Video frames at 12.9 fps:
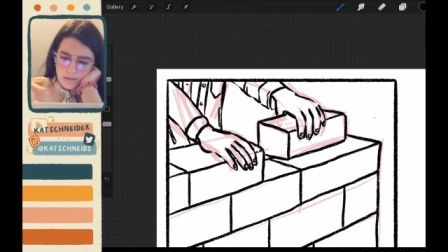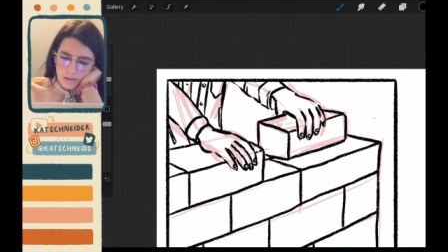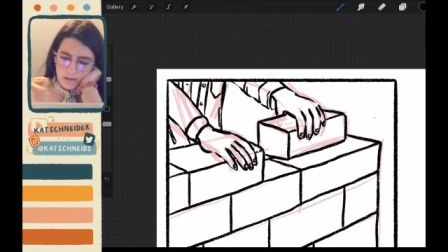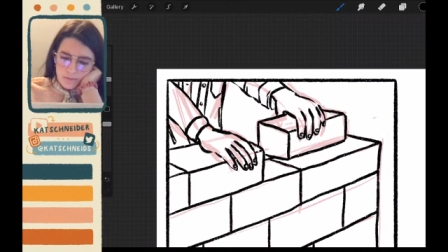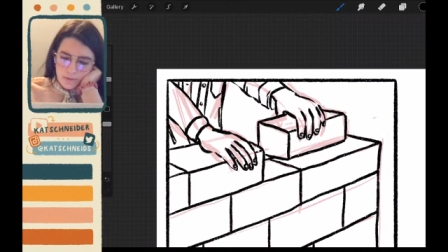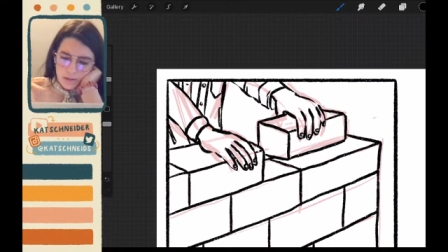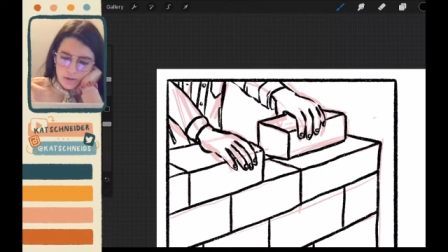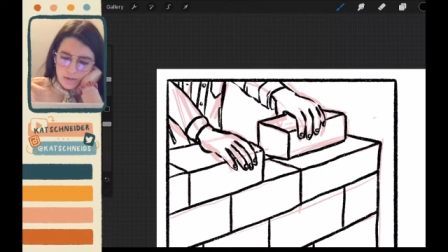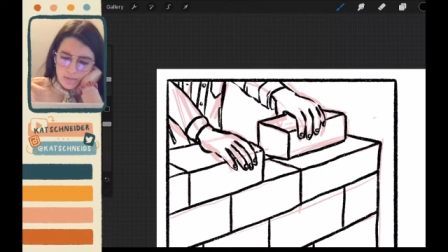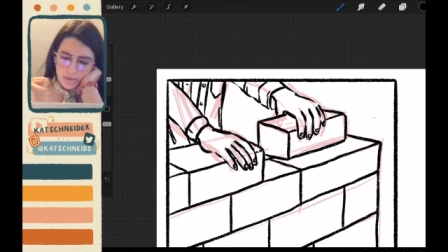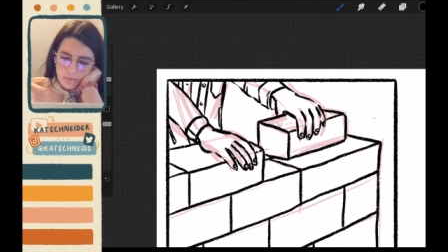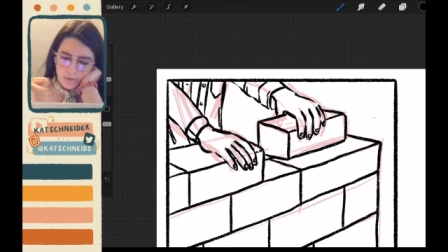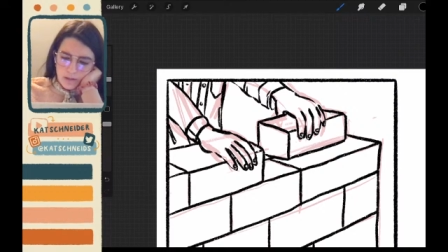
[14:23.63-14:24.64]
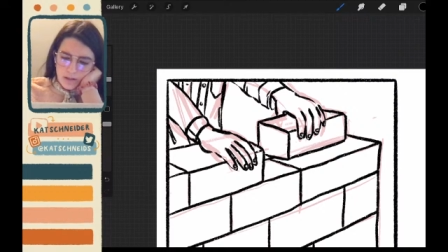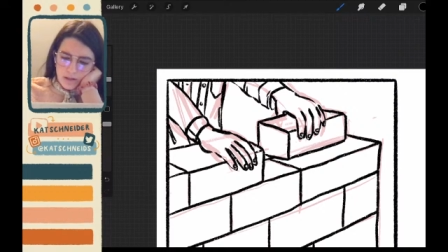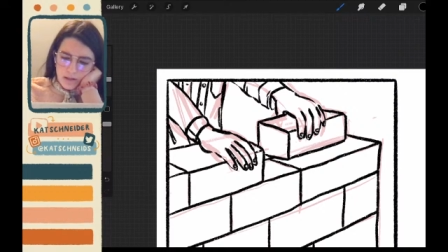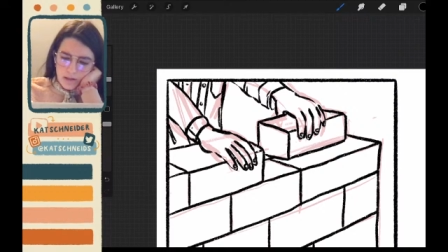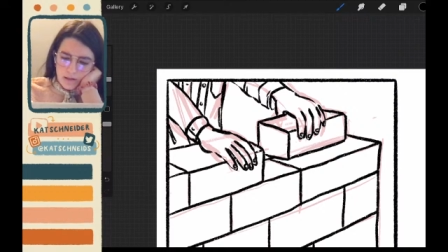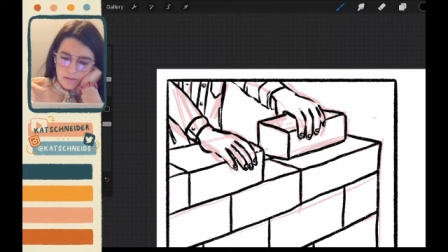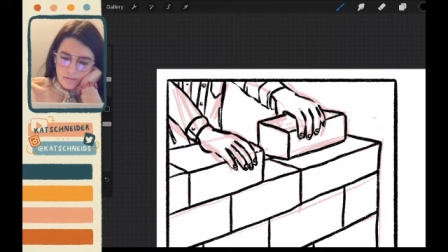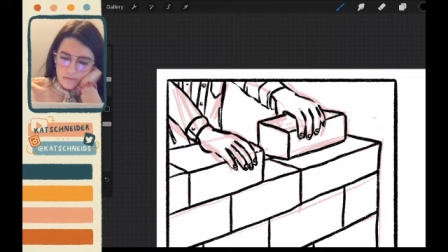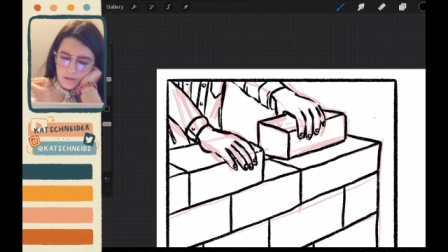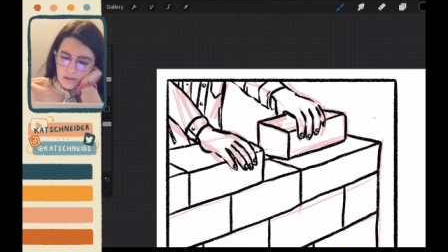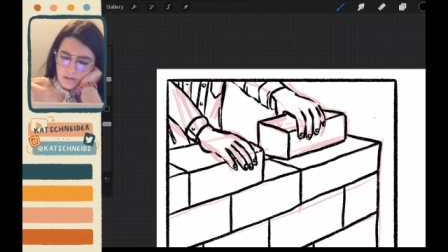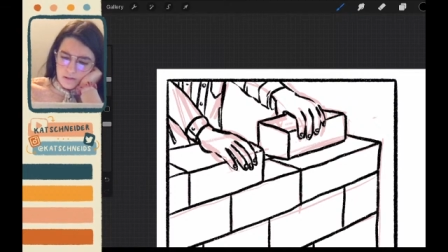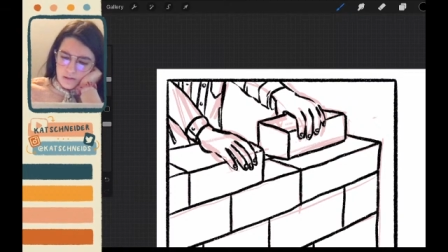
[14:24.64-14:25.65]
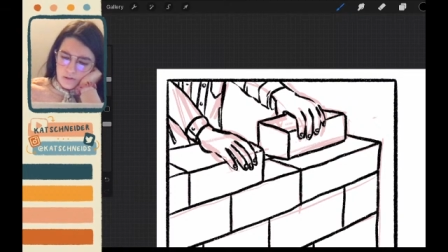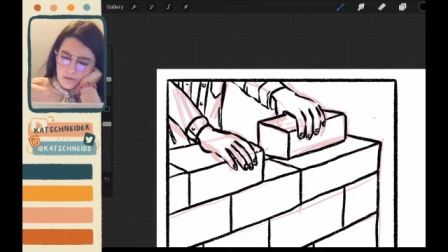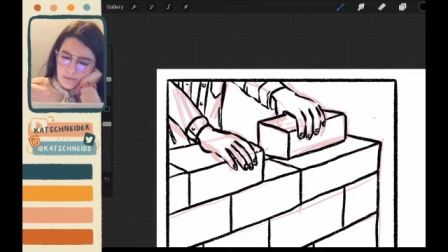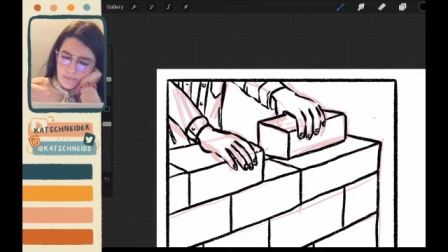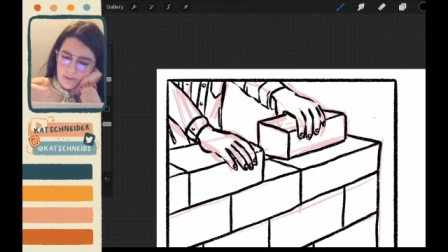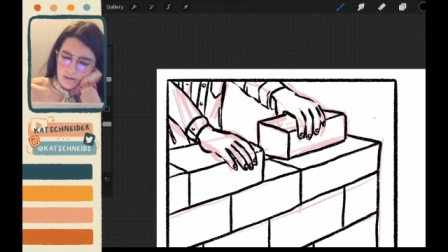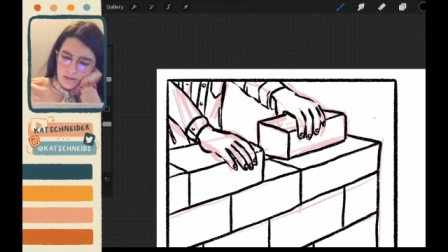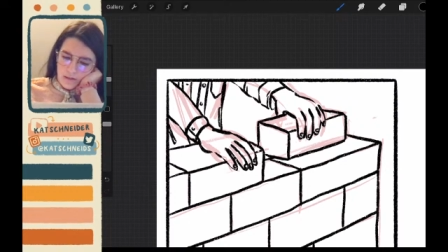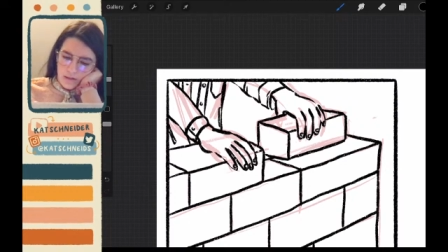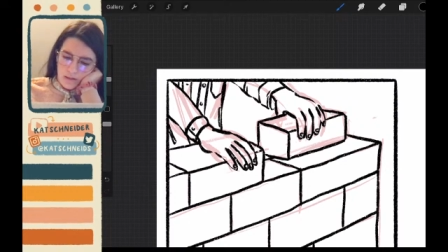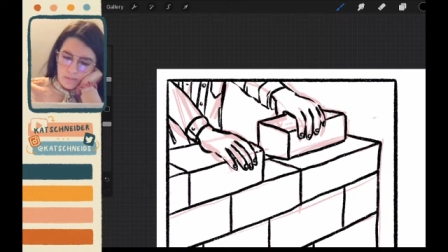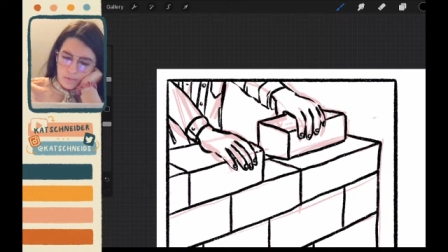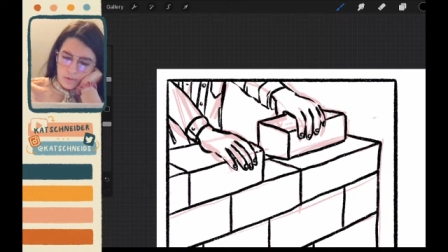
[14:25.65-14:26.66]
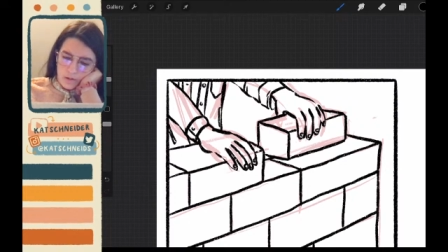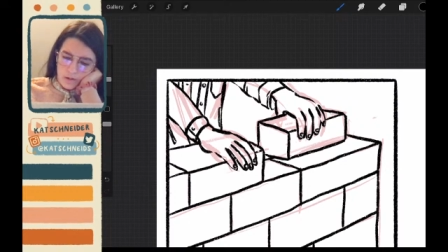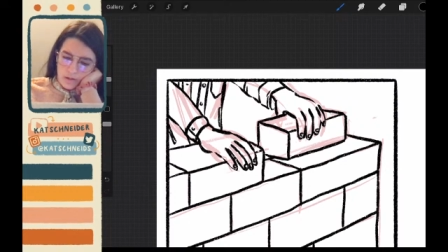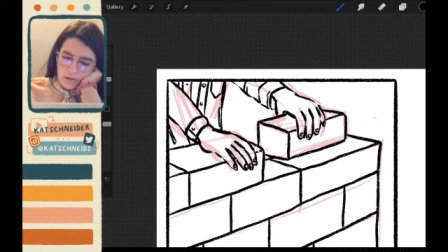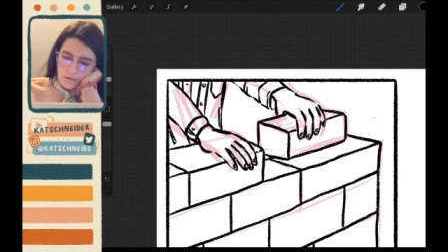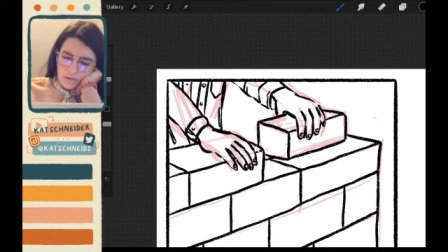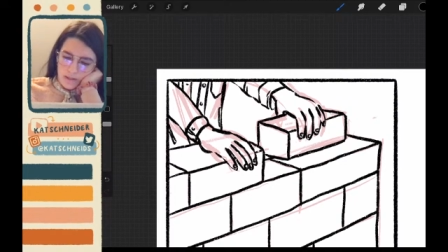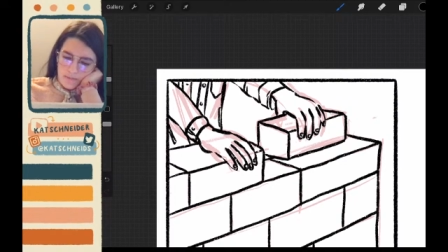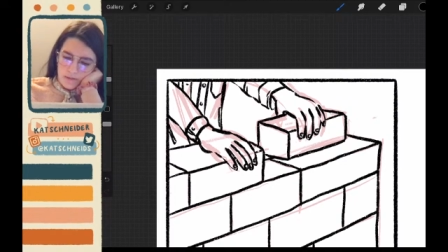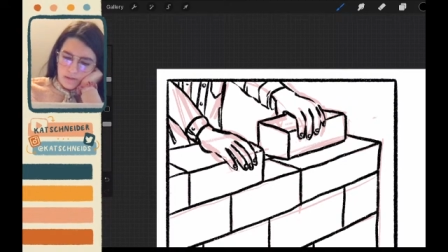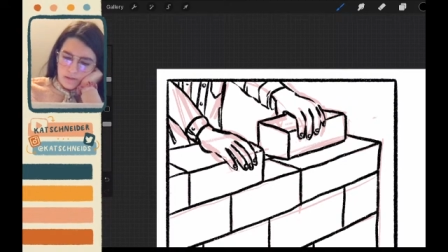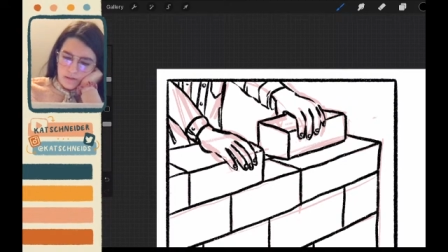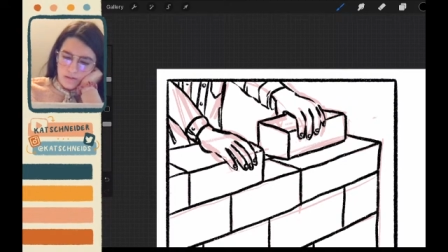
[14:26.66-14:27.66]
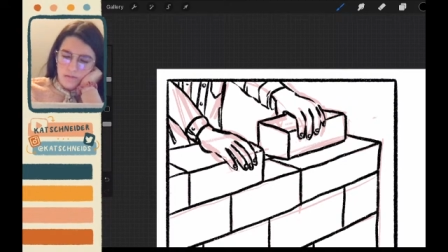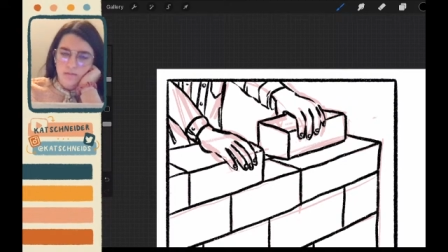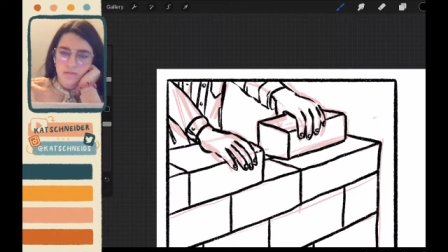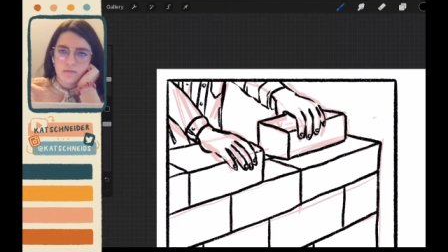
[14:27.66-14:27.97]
It's my dream to one day have like a streaming setup where I don't have to